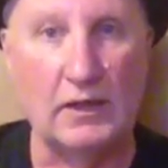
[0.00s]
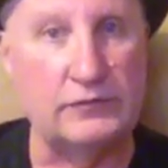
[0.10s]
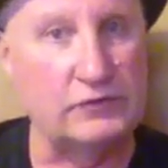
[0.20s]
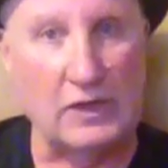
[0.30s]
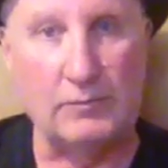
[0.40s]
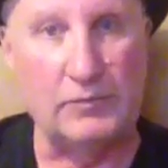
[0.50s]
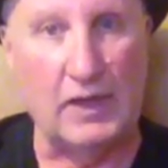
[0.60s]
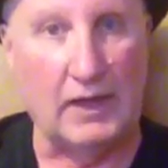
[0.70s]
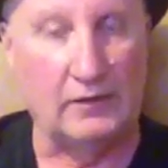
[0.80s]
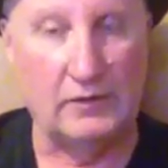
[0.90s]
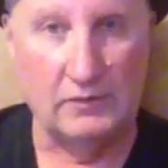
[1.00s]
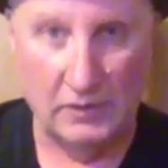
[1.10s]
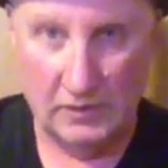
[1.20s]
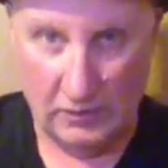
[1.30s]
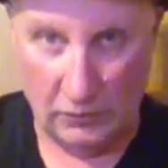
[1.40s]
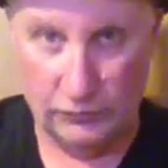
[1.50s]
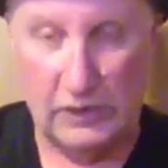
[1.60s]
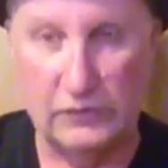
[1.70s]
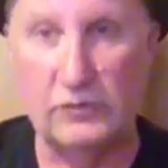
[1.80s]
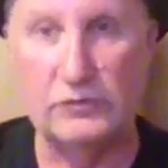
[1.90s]
Same thing. Those
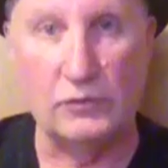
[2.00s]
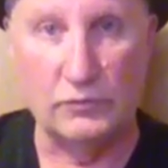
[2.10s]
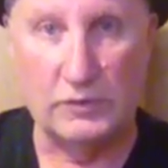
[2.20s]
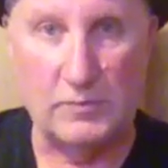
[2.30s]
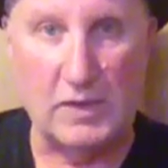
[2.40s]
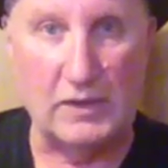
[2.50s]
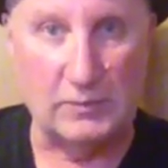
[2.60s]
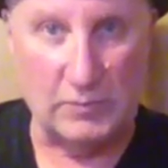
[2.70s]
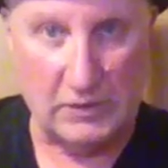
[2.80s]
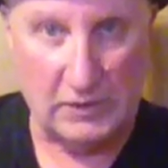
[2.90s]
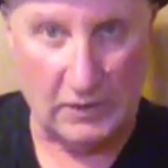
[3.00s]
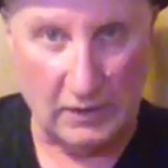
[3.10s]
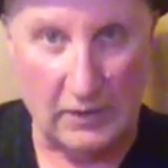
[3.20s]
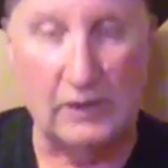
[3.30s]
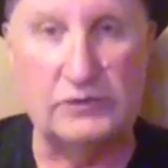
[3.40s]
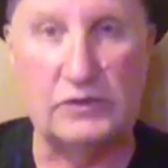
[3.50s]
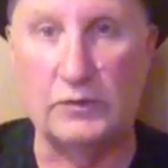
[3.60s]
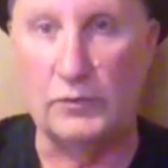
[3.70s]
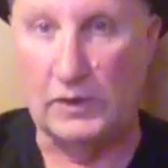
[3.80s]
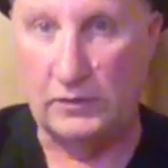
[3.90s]
engines are only made to be
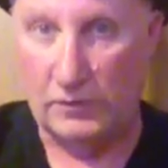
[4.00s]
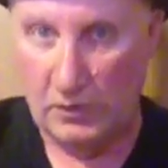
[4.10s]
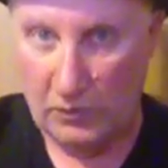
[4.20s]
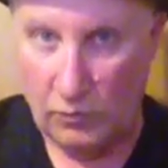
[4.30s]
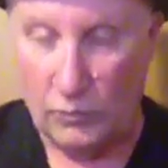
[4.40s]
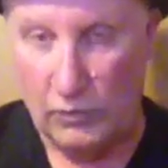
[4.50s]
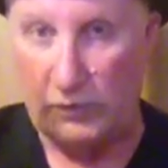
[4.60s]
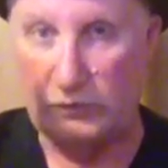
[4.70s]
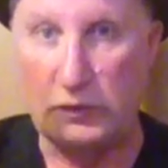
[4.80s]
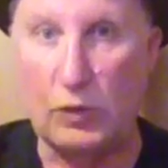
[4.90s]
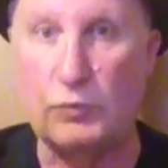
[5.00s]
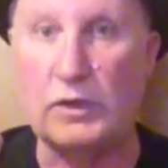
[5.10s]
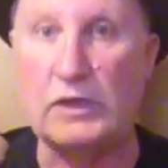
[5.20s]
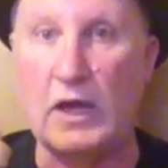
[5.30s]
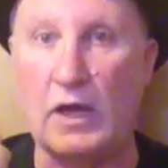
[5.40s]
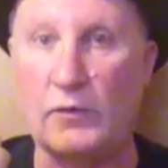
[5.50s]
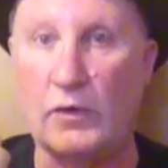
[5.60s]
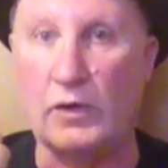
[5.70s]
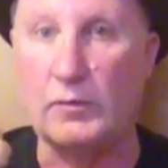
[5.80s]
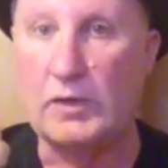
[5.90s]
accelerated when there's a load of the car on
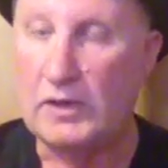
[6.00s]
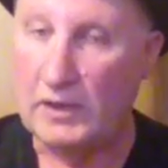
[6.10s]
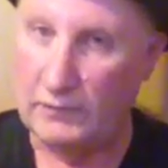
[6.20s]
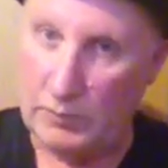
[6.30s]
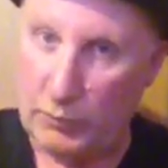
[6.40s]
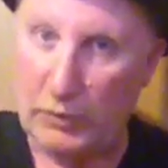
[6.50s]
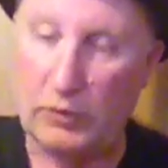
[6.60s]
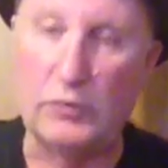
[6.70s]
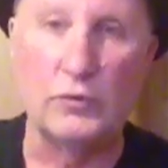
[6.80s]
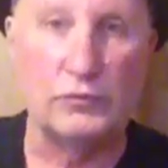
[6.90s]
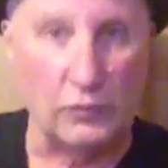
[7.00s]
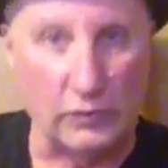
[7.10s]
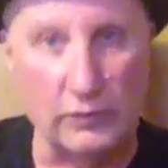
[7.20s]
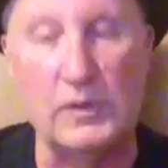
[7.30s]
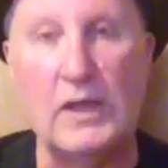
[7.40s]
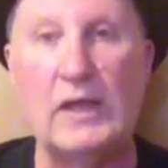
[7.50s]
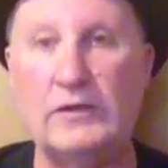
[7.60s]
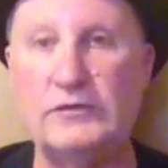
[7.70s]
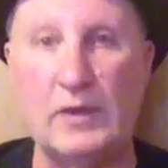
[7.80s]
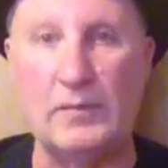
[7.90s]
them. If you put it in neutral
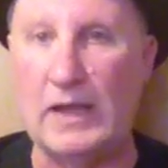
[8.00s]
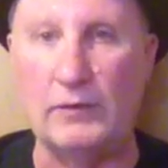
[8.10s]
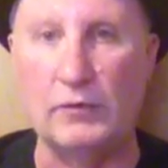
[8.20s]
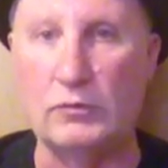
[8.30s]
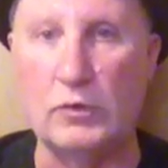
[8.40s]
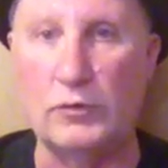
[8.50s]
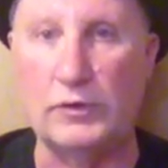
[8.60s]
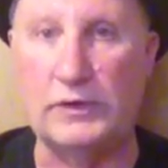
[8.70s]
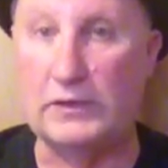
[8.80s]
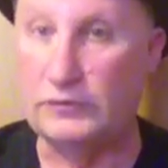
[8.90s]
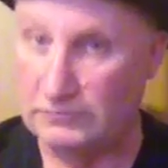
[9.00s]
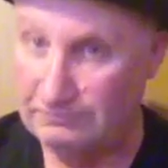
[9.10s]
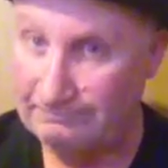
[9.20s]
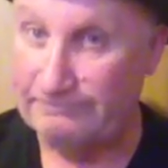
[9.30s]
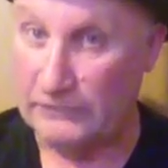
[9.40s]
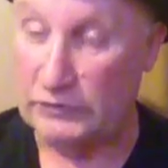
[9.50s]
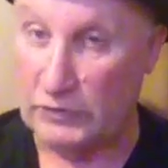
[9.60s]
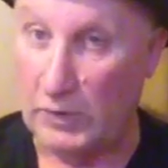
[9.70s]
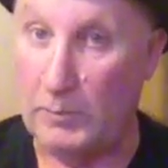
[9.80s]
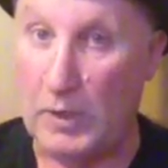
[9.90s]
and step down, no load on the engine, and it's
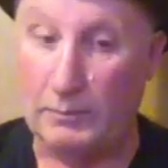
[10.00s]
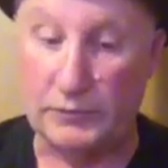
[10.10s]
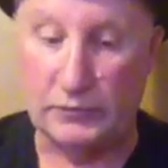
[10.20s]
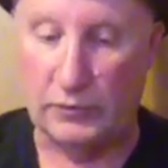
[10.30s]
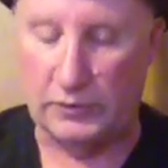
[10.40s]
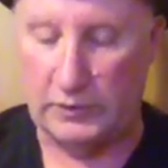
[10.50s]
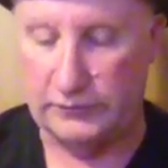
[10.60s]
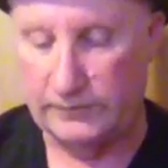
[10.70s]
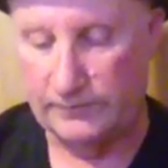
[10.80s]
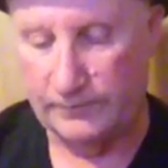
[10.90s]
going to pop its cookies.